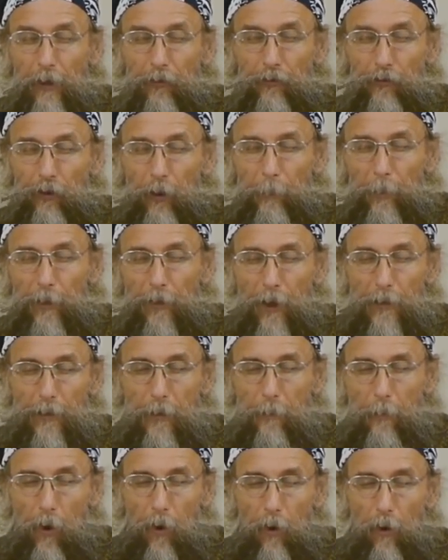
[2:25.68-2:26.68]
the serpent
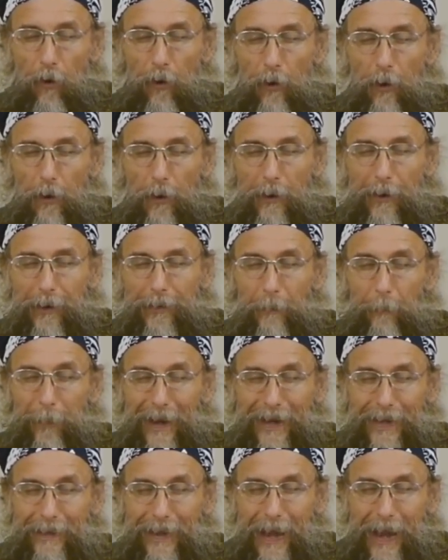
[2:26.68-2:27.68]
on the pole,
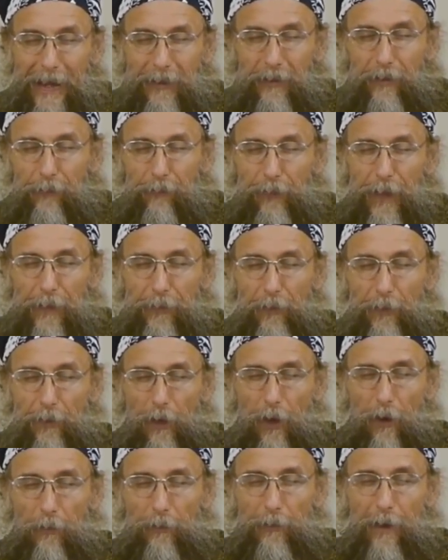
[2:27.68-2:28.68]
by an act of faith
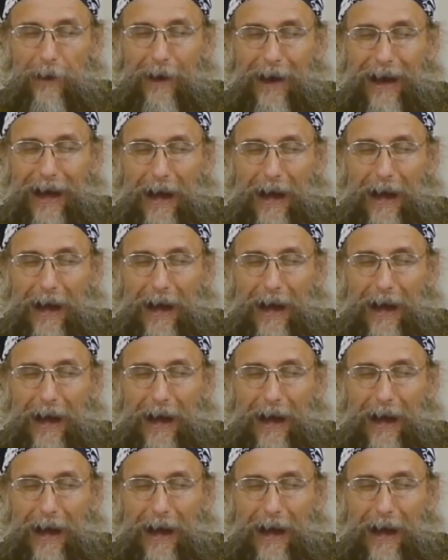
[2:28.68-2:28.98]
alone,